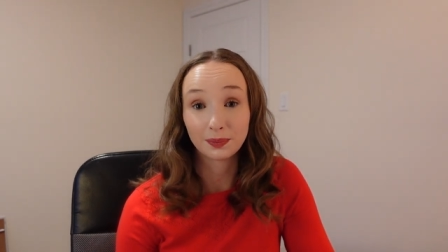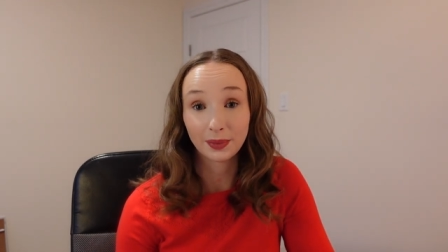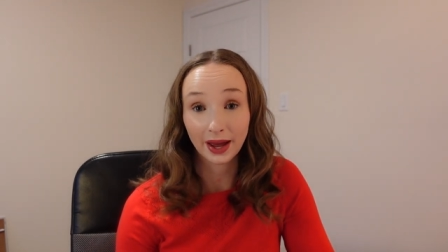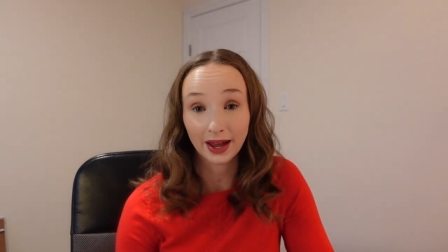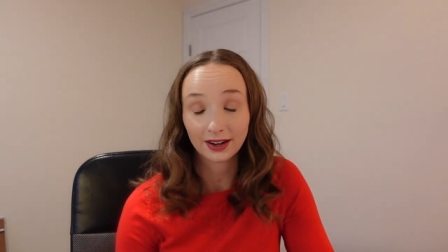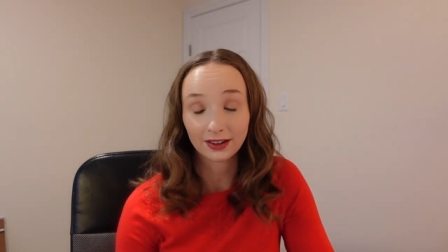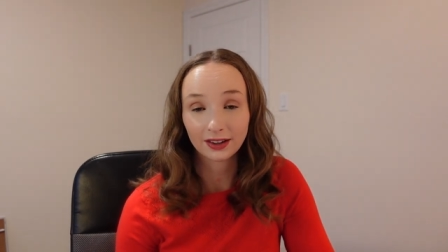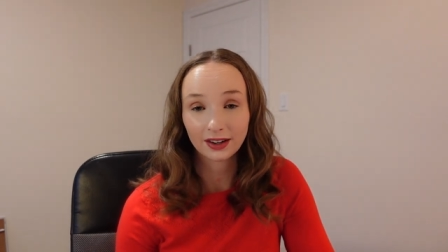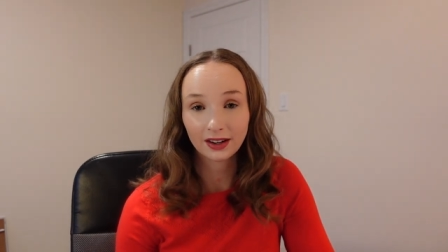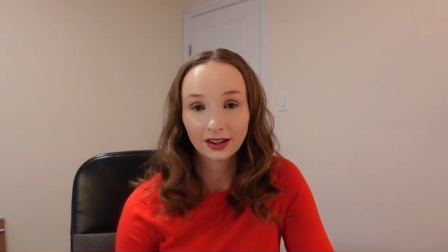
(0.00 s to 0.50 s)

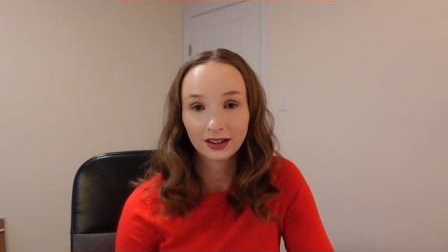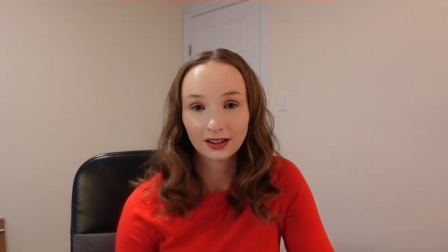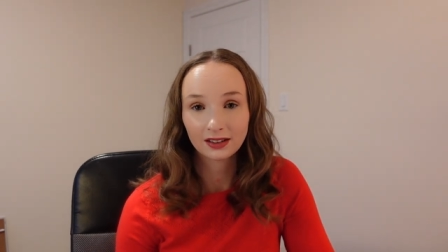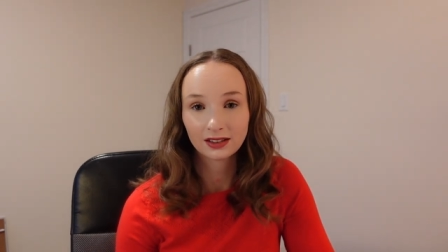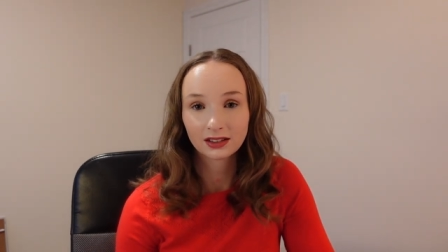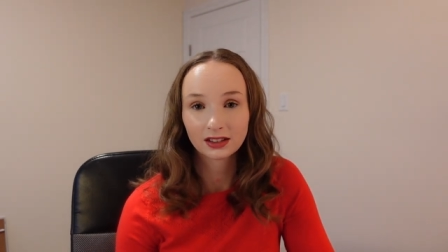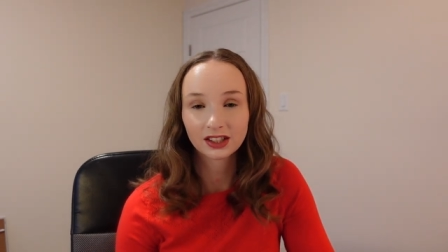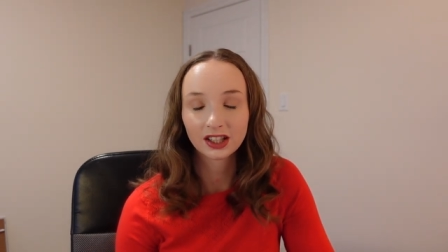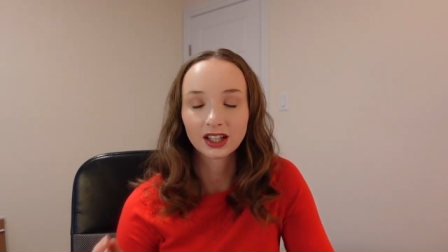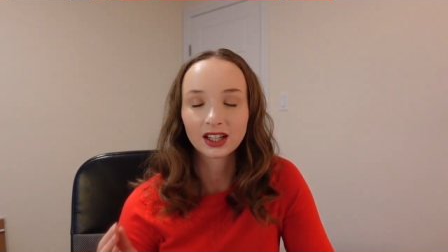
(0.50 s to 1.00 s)
better
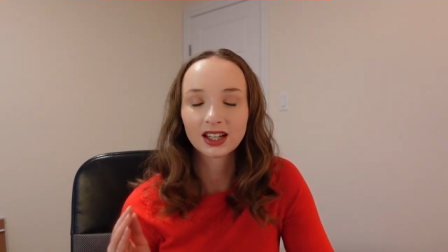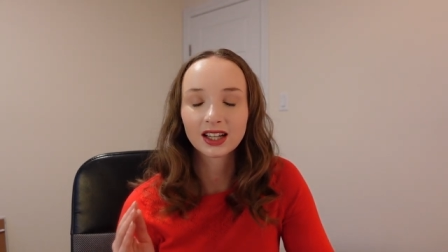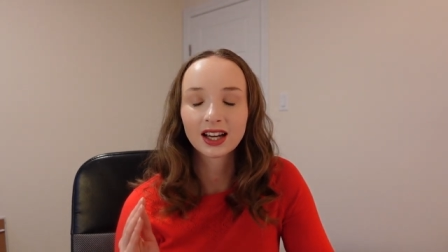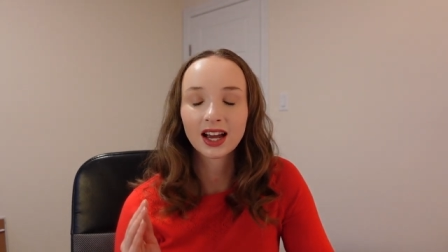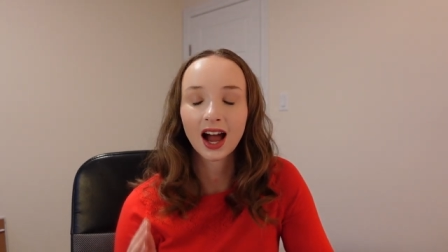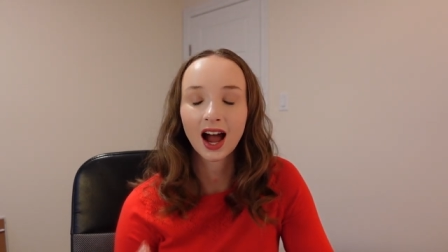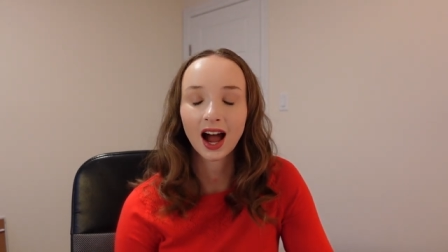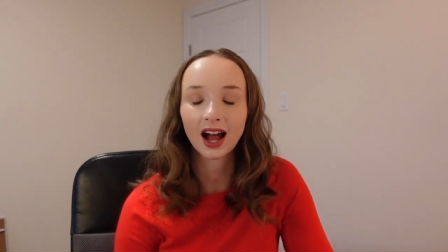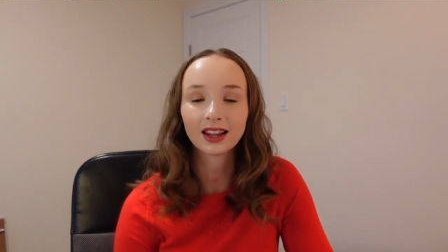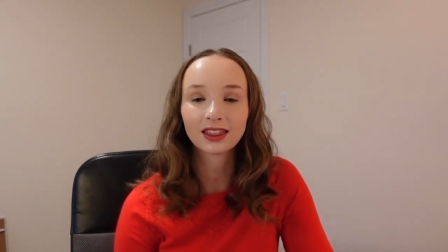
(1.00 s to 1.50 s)
to
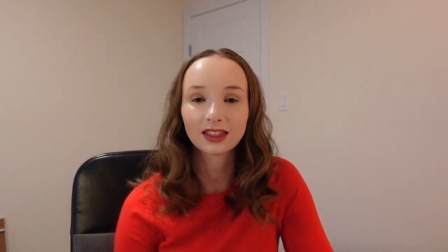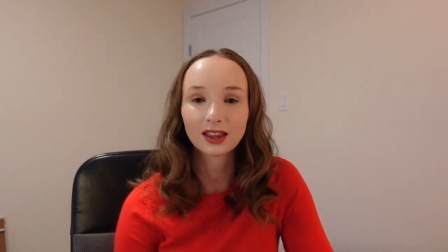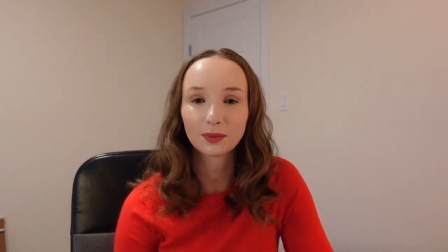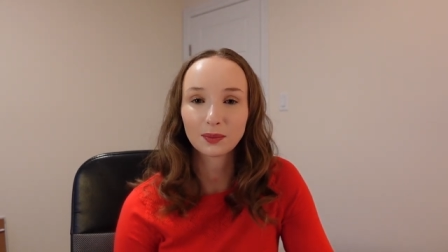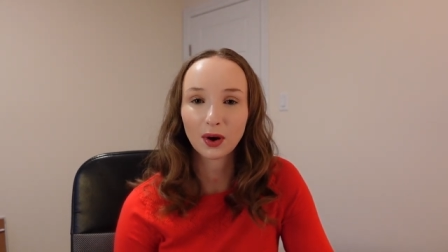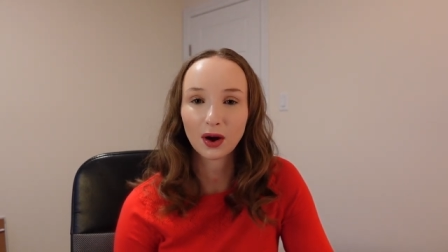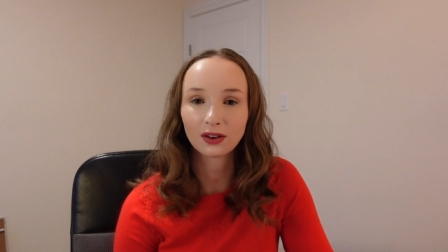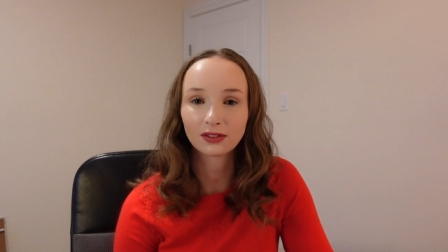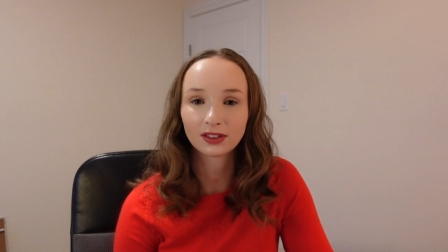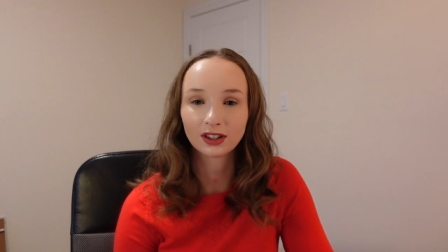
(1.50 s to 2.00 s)
cut
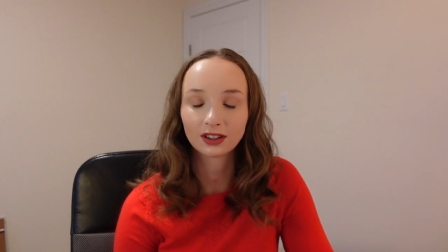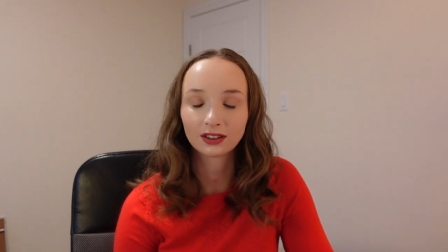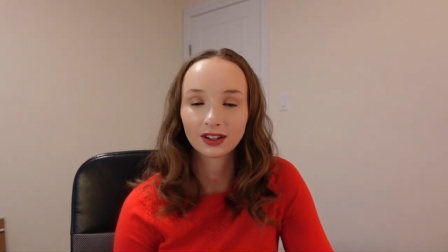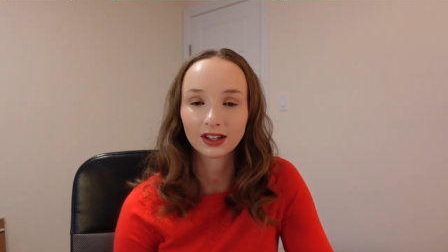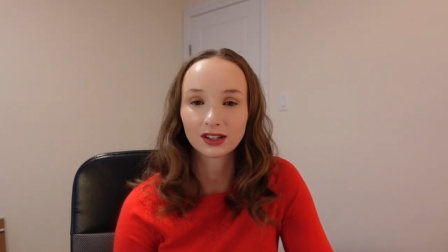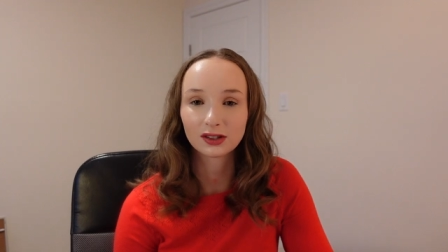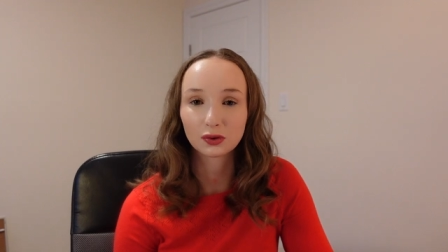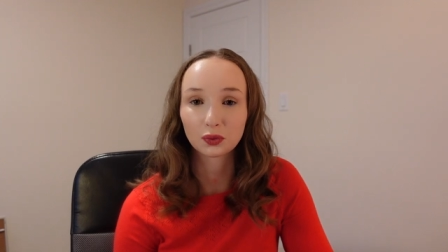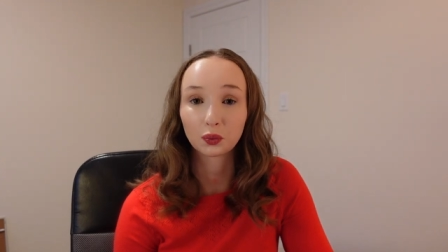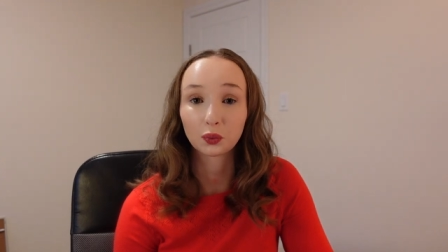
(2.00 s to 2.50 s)
them off your
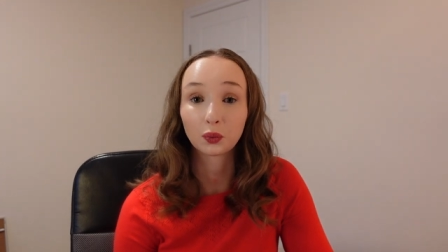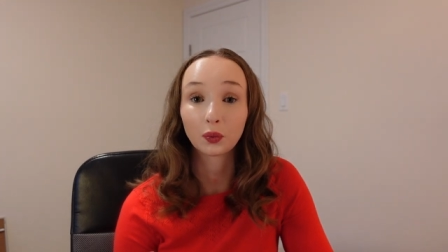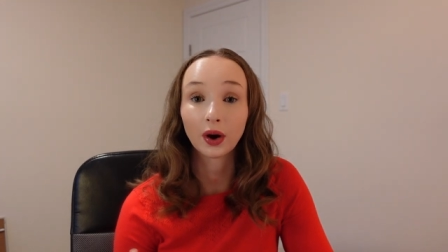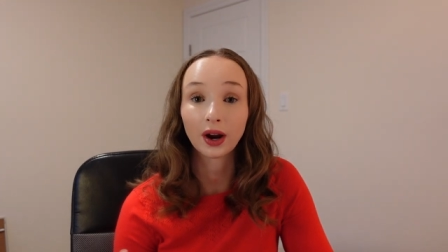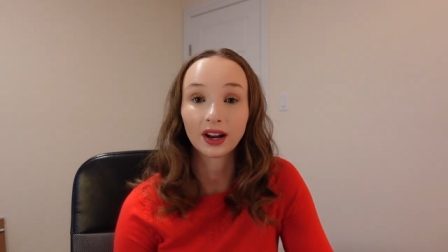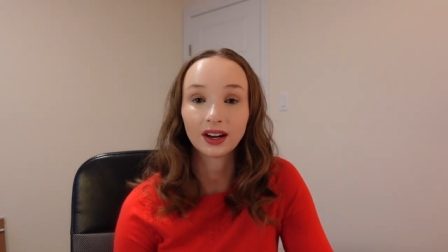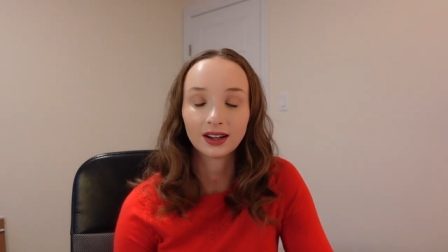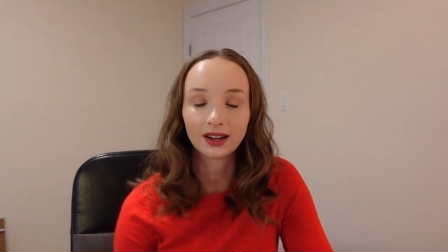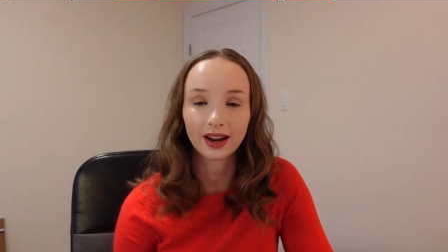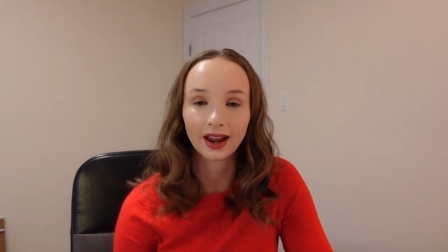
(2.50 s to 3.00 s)
list
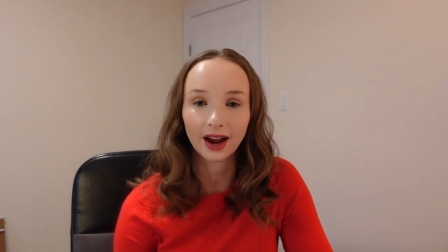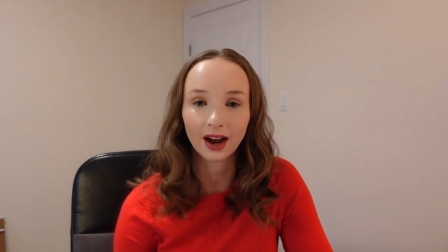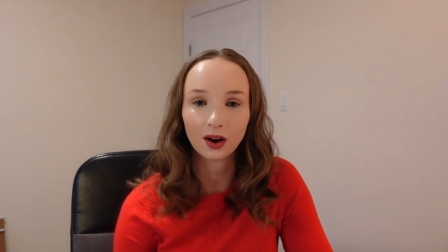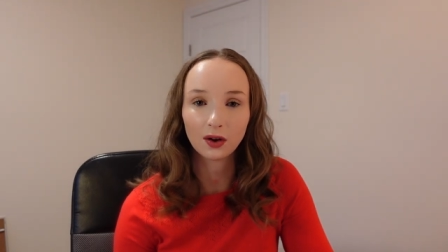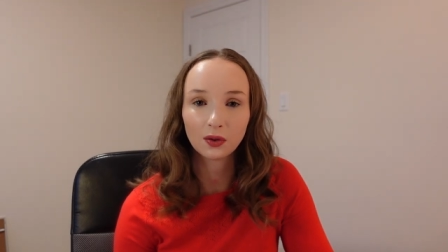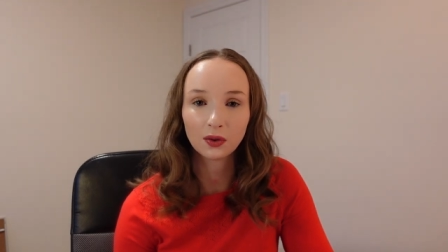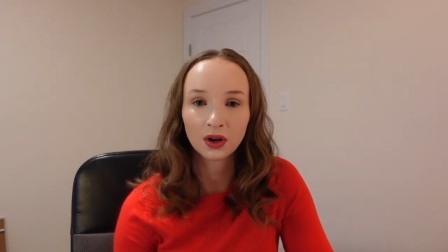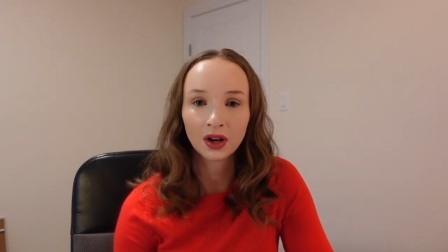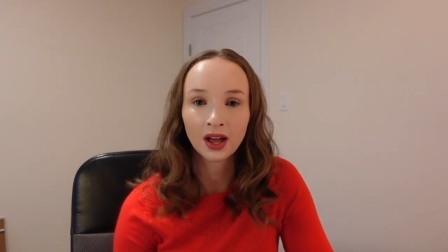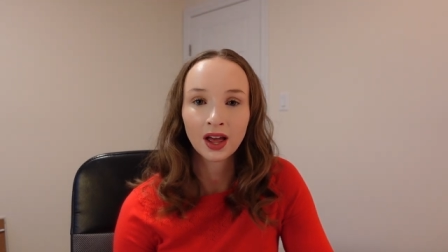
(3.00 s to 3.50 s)
right
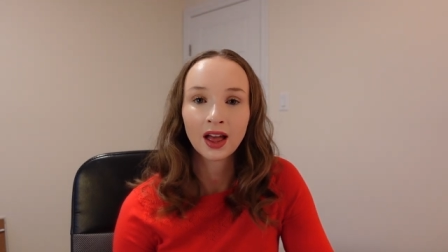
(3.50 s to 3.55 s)
now